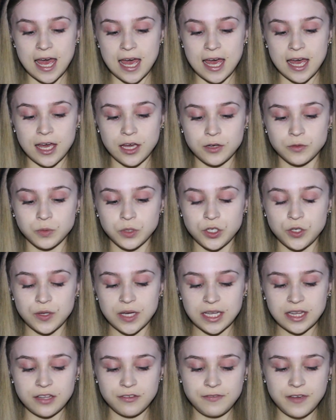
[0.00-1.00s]
and when you
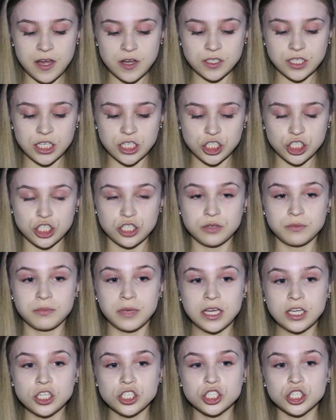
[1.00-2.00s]
get the foundation,
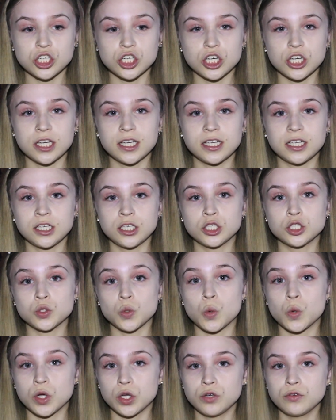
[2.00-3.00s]
make sure it is
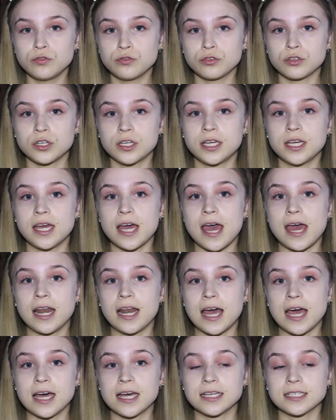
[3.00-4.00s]
oil-free
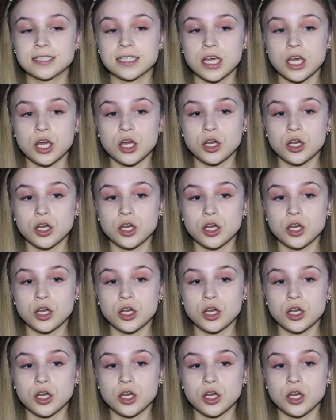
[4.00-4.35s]
and has